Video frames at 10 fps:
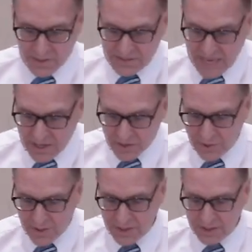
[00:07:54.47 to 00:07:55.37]
Second
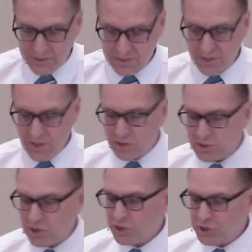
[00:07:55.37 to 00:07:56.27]
Corinthians,
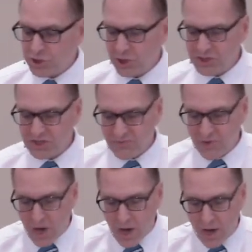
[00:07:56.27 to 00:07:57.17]
to the church of
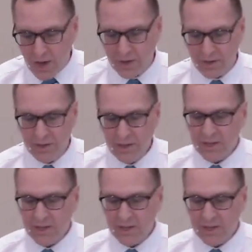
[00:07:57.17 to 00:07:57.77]
God